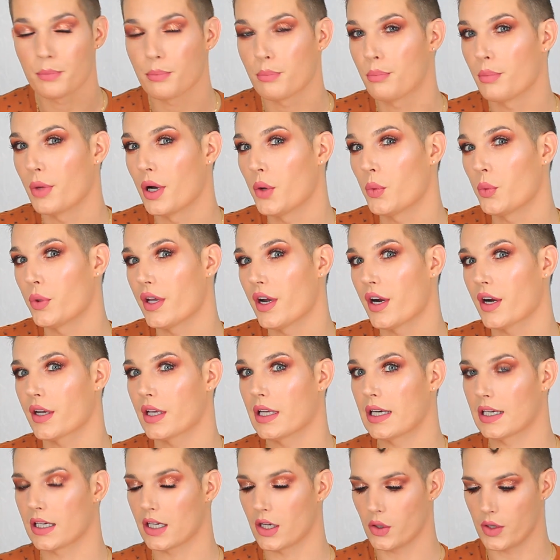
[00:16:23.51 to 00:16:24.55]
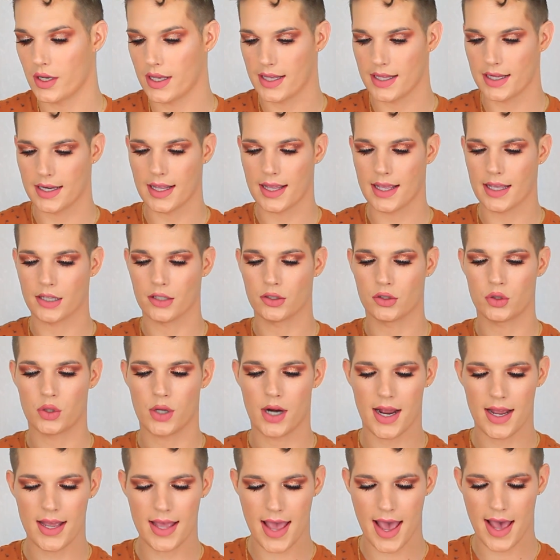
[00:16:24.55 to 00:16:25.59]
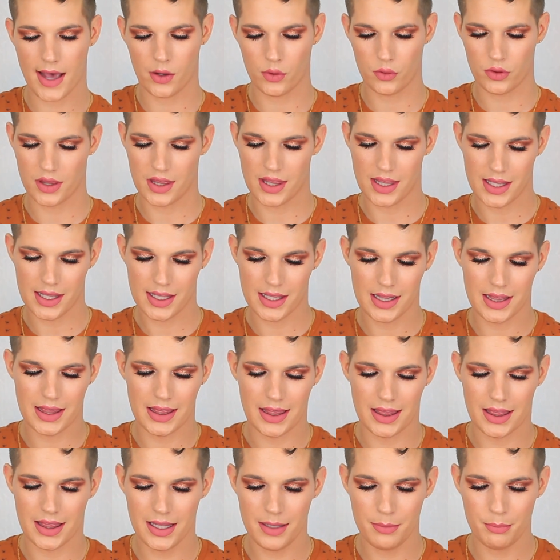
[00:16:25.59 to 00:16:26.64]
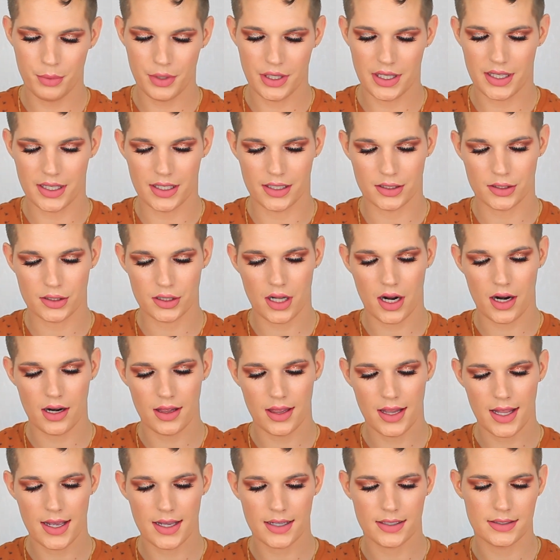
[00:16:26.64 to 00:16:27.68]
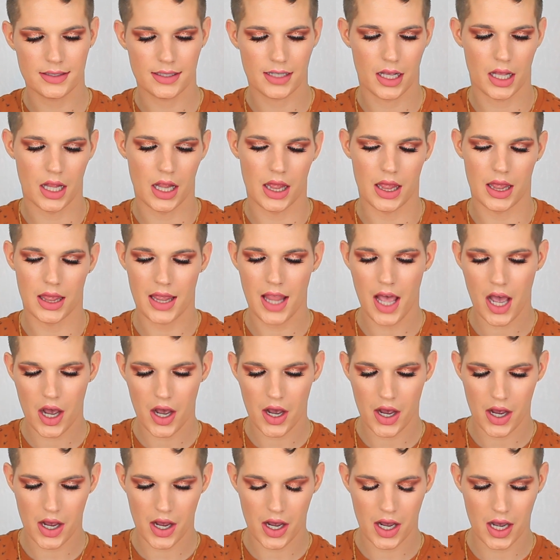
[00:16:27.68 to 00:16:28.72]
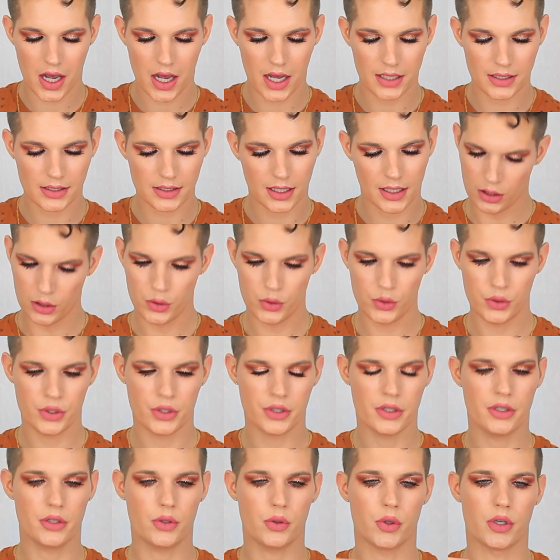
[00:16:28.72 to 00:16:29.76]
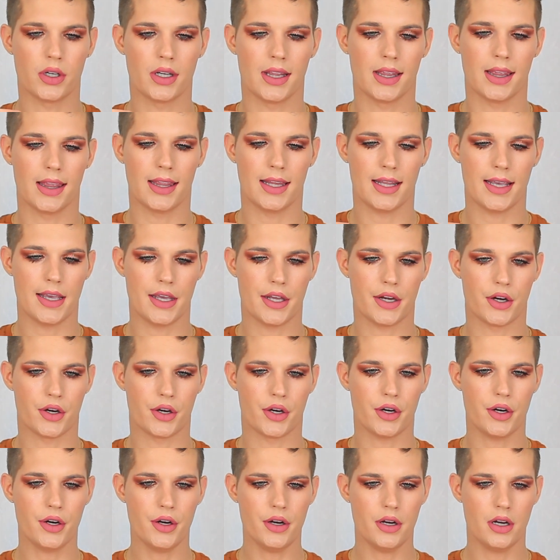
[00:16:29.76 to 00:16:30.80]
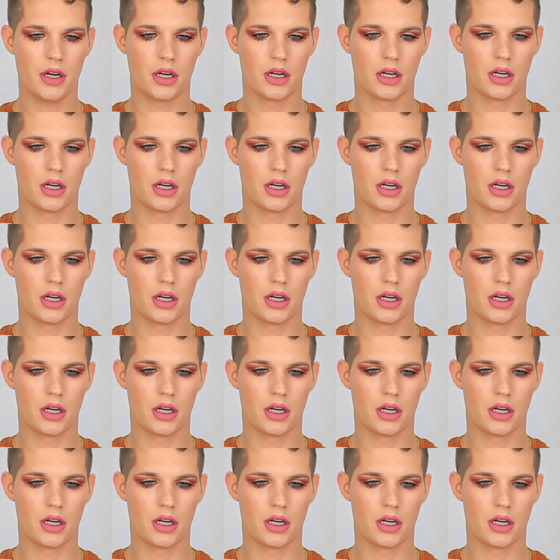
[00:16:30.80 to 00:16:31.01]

but we are going to go ahead and try out the Lippy Stylux Gloss Lunar or Later.